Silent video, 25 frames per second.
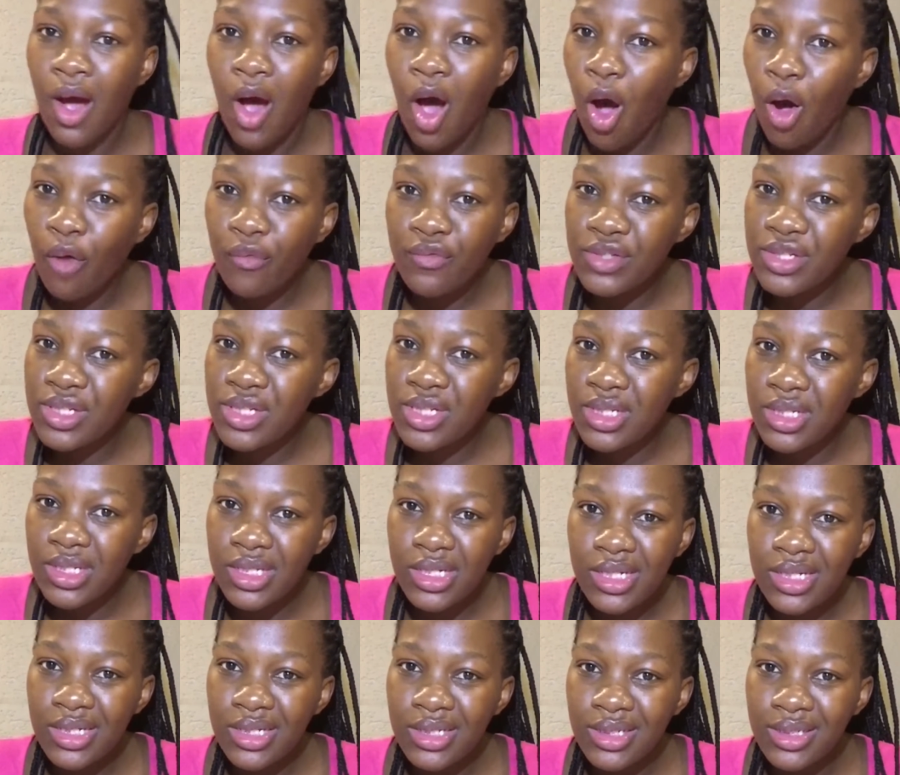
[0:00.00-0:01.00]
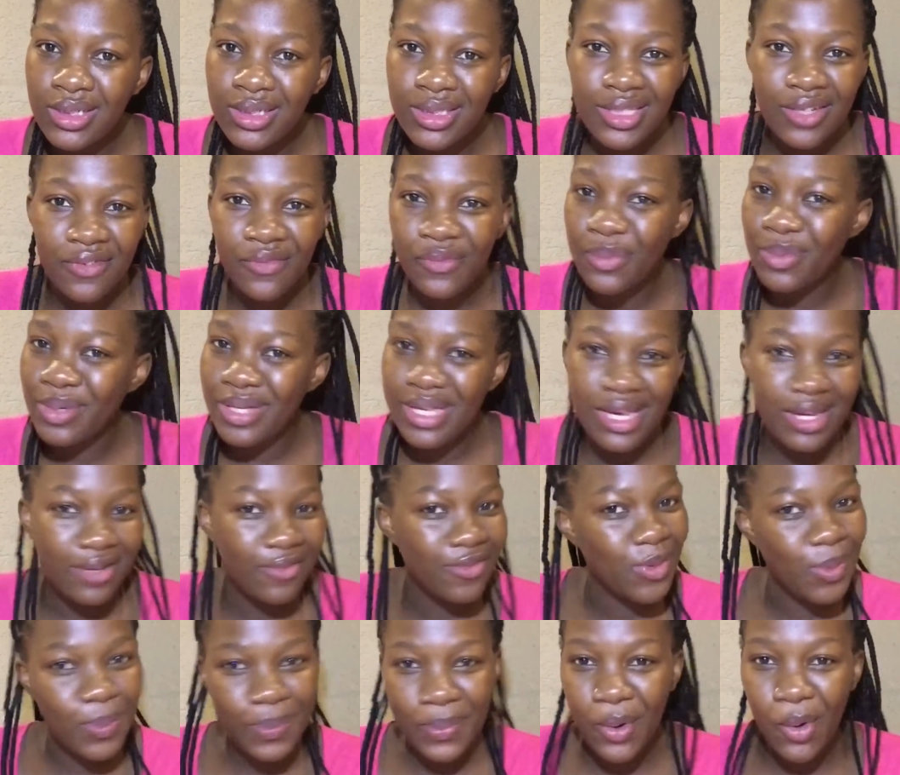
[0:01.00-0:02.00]
Obviously, if we have
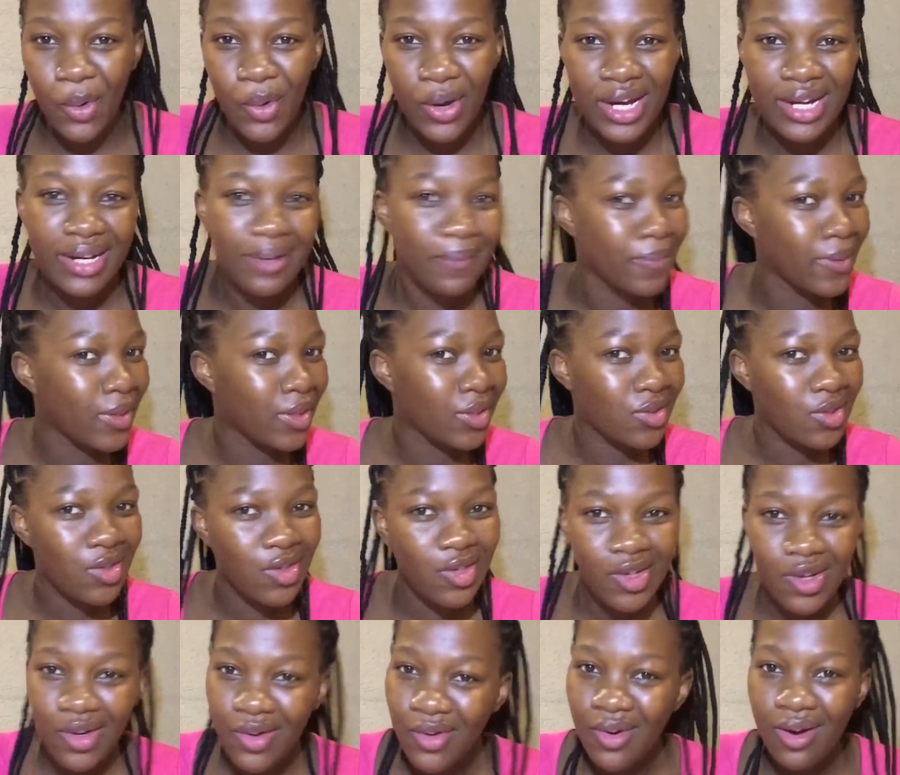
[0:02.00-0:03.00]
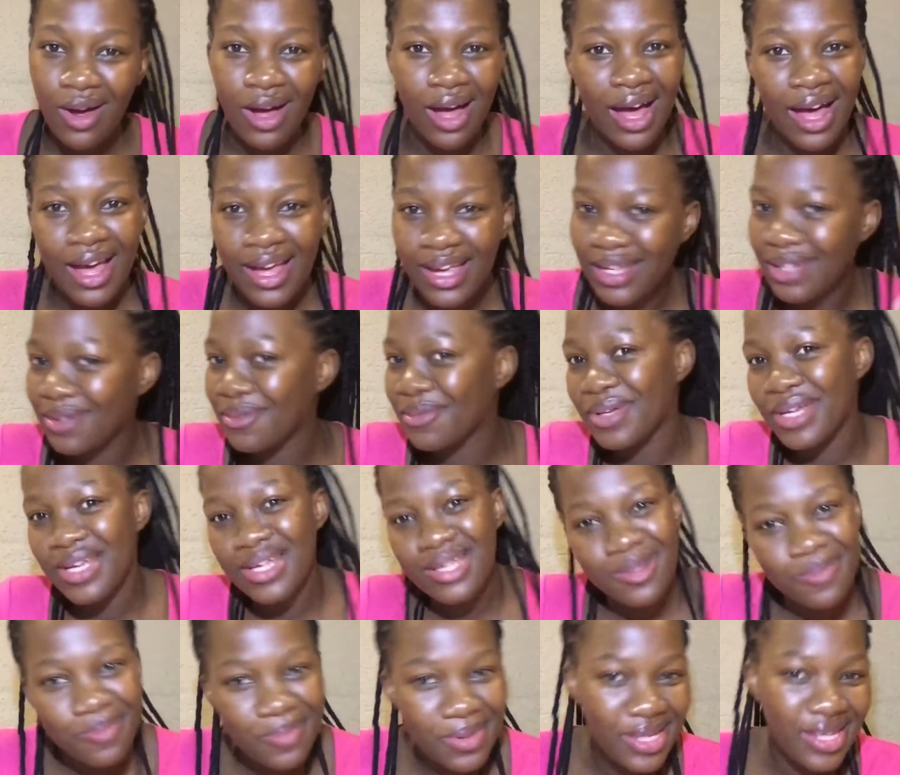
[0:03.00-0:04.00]
spoken about low, high, we are
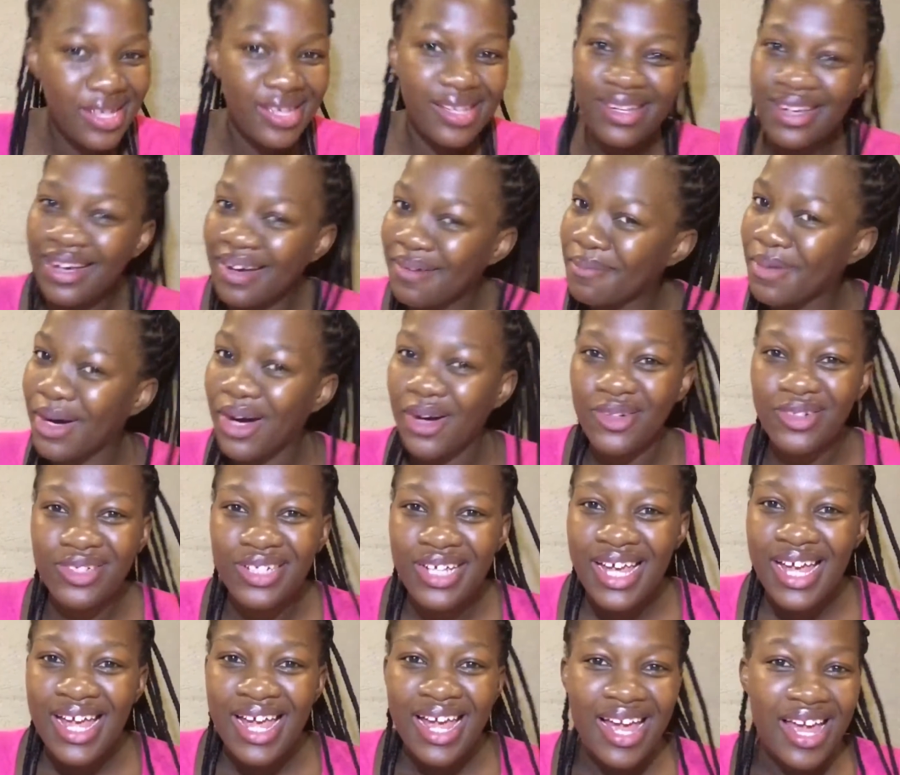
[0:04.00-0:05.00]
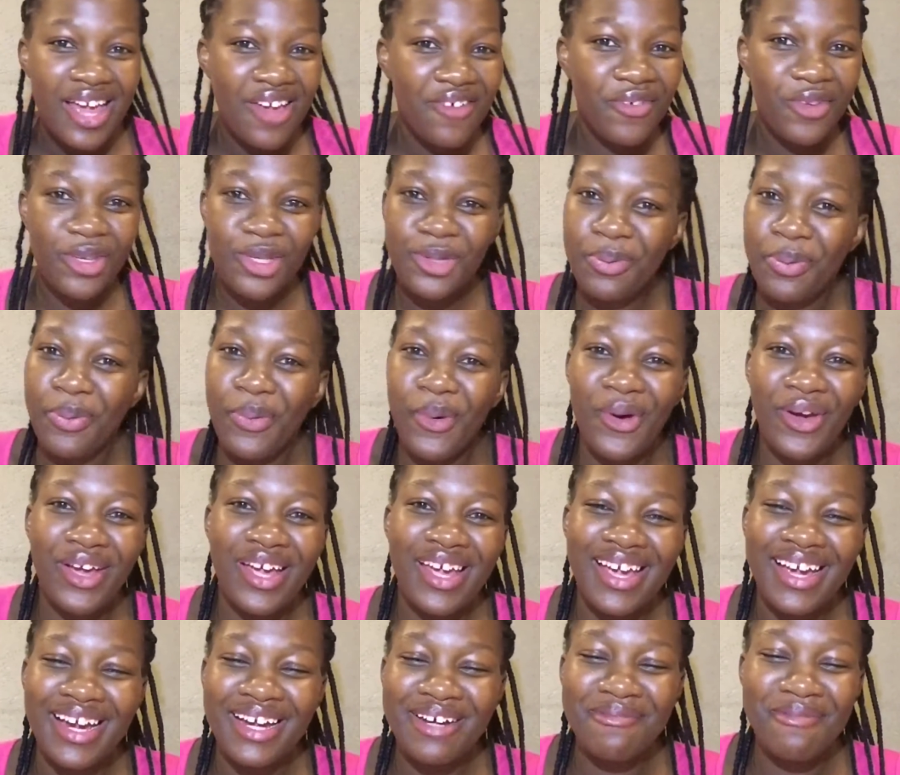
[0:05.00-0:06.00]
speaking about, if we're
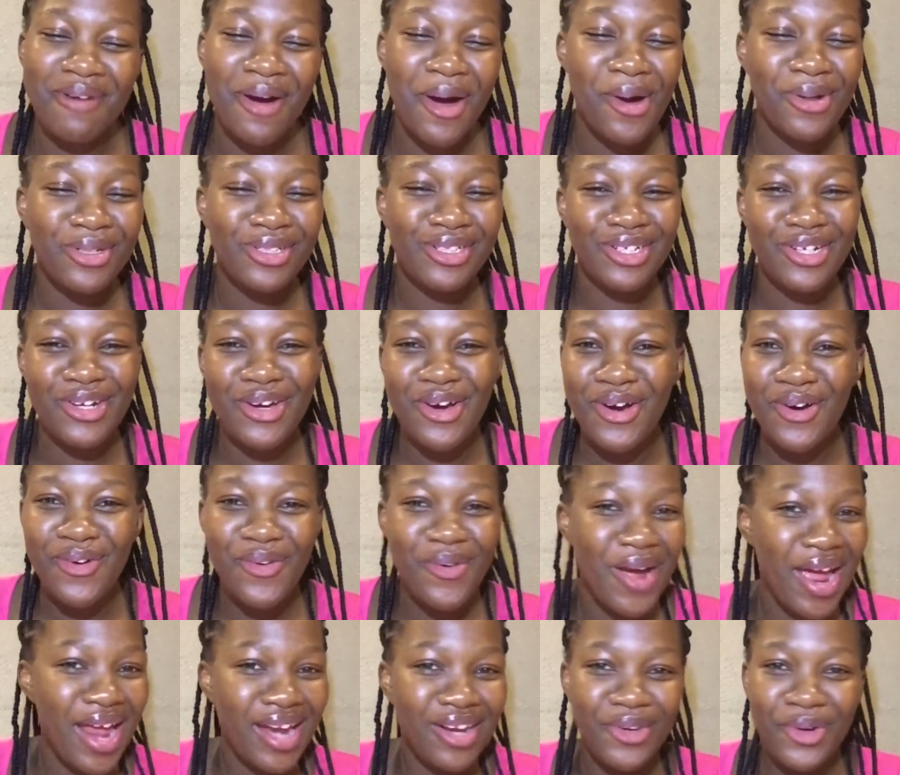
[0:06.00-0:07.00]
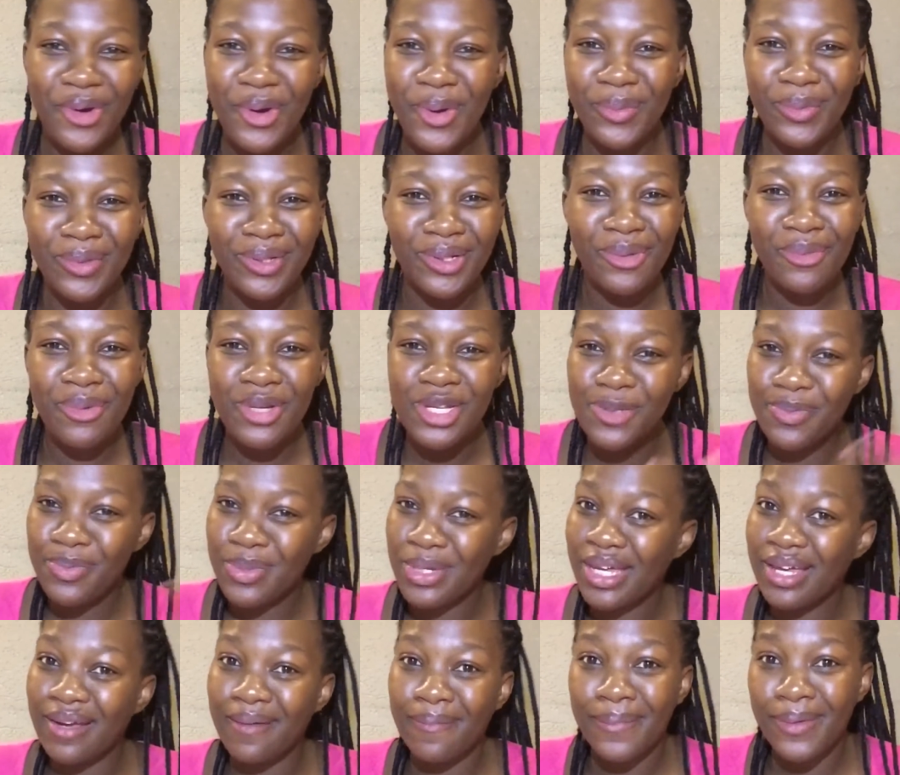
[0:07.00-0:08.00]
speaking about low and normal, we're
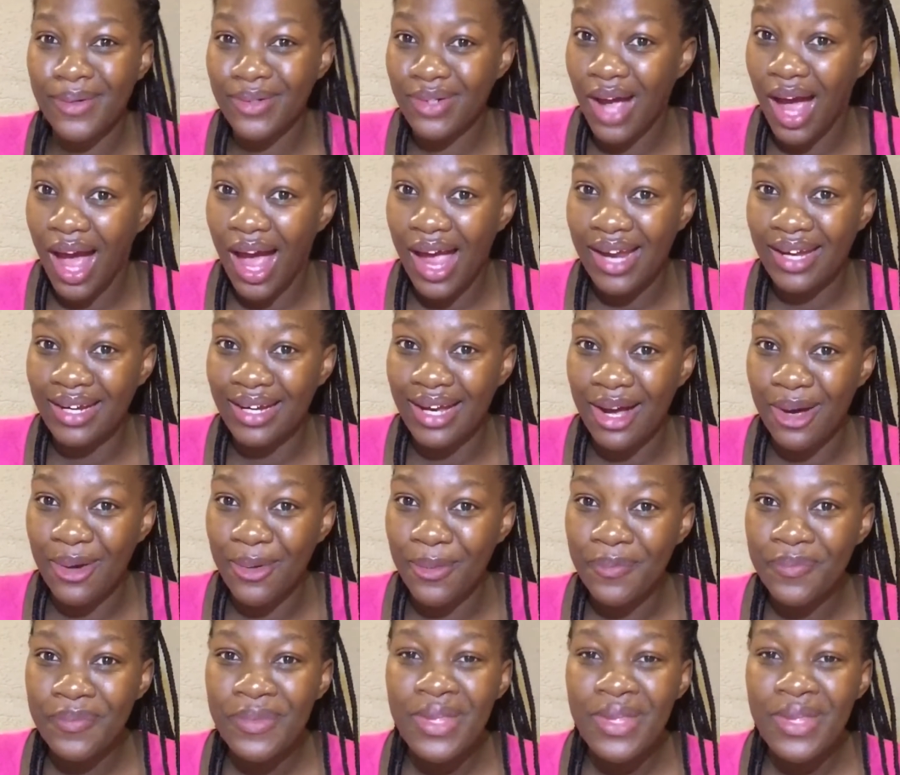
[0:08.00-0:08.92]
speaking about high now.